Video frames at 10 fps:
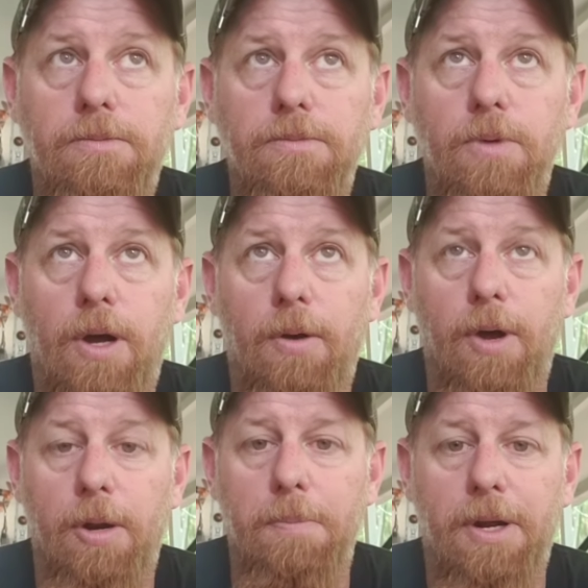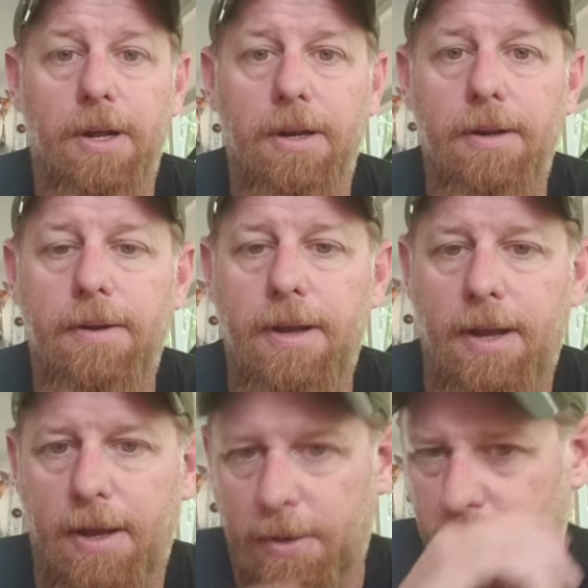right around a minute,
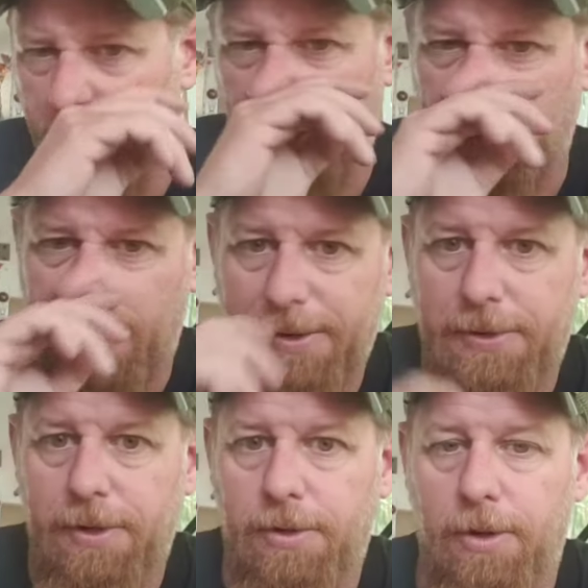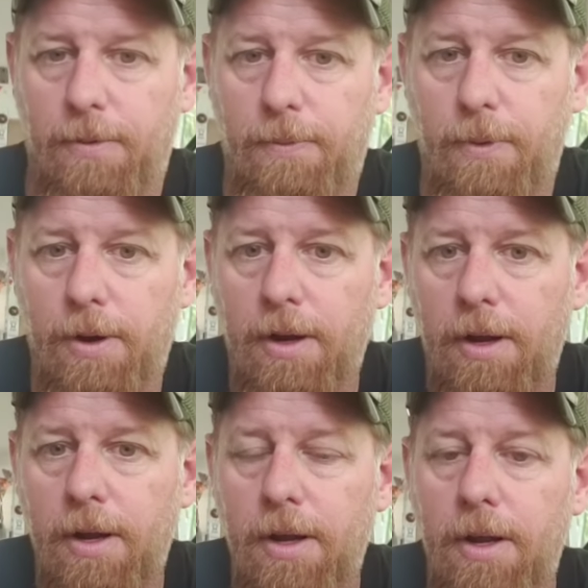and took it all the way out to 600 for it.
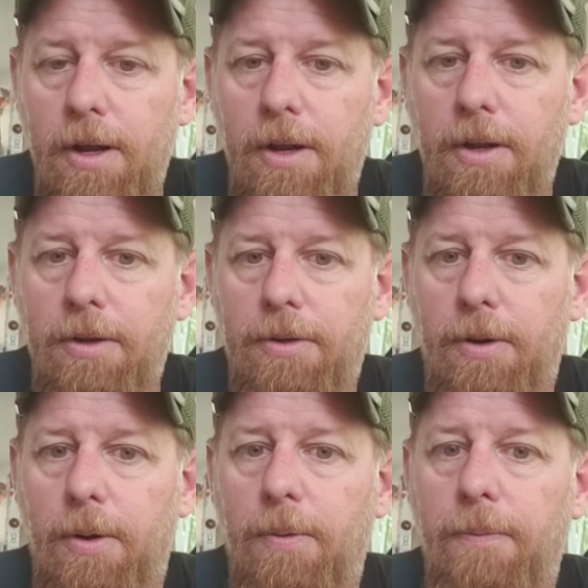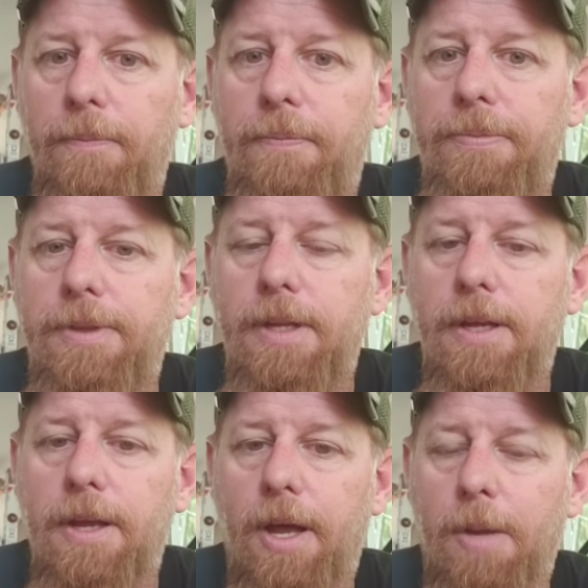So
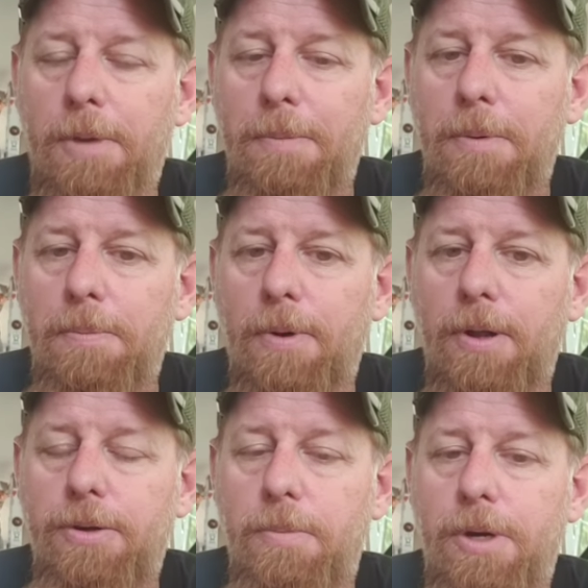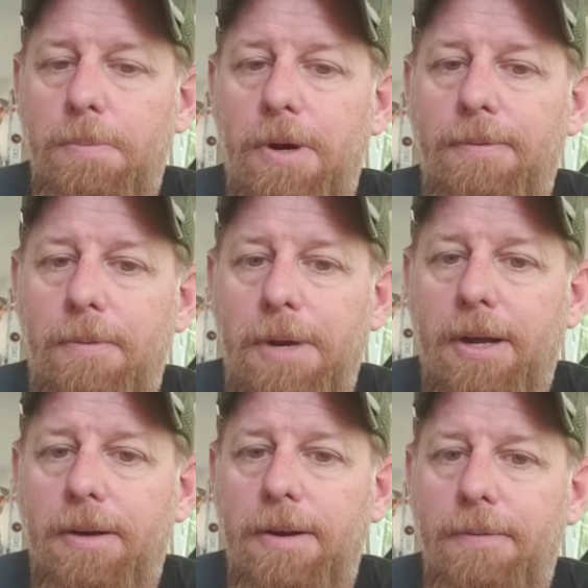yeah, that might be probably too much buffer,
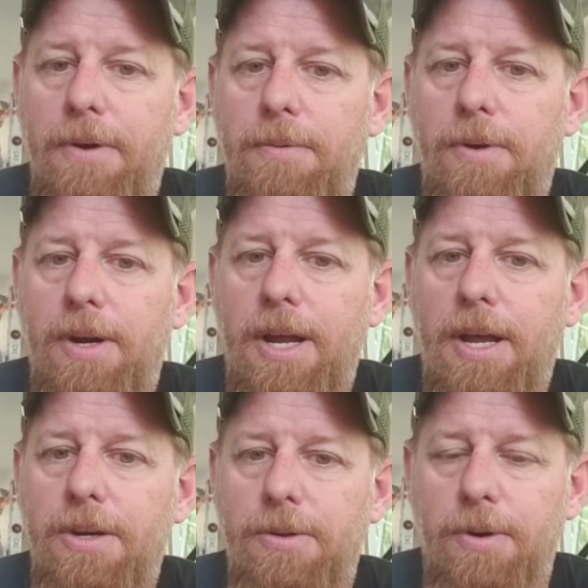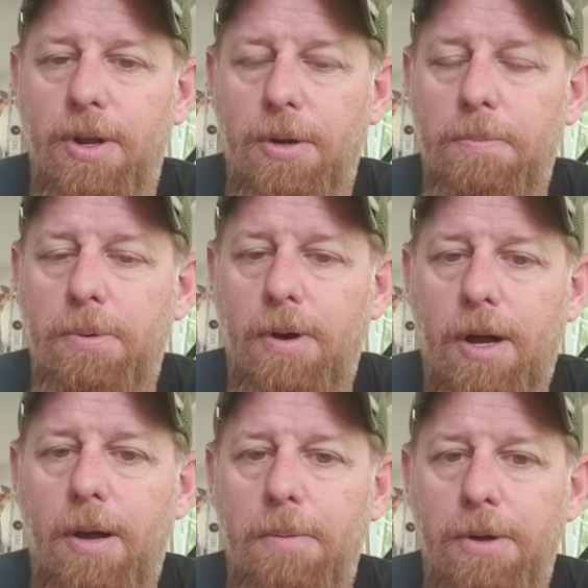man. If he's running an H3, that's
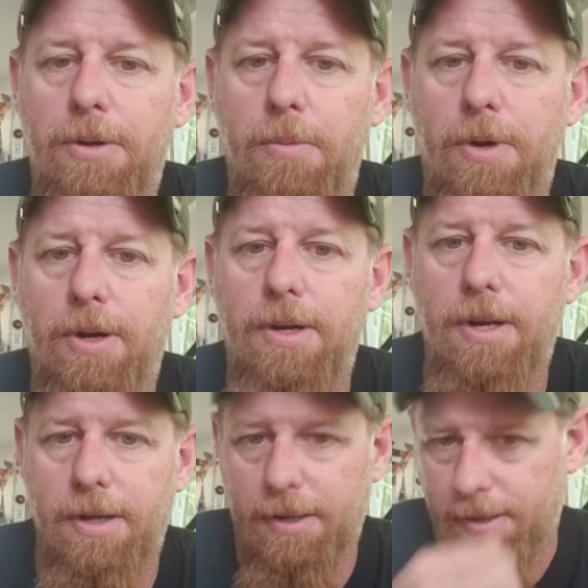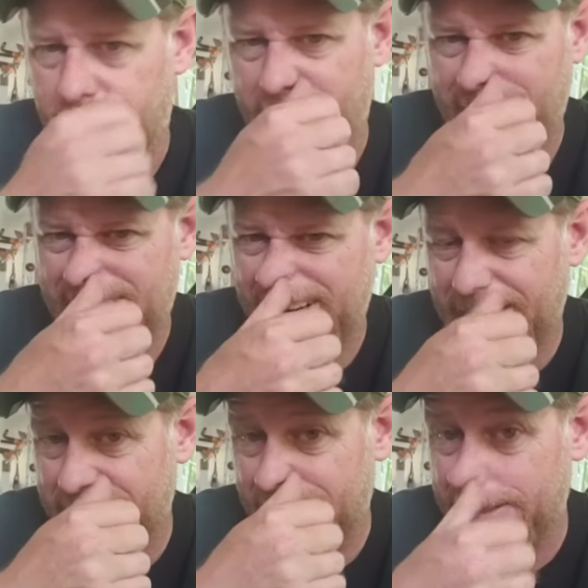probably too much. He can
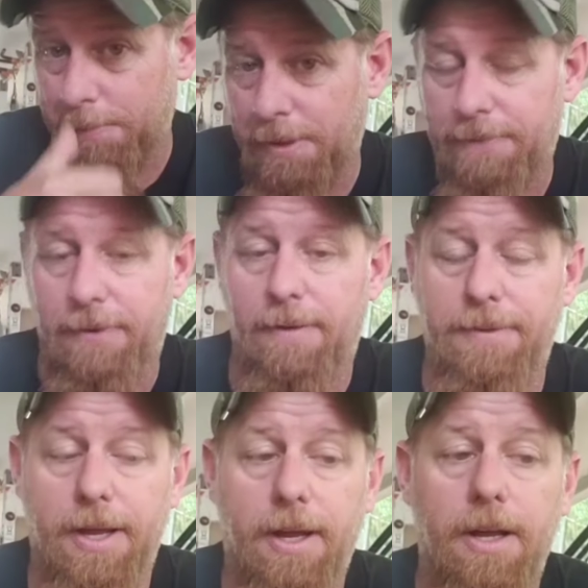take some buffer off that.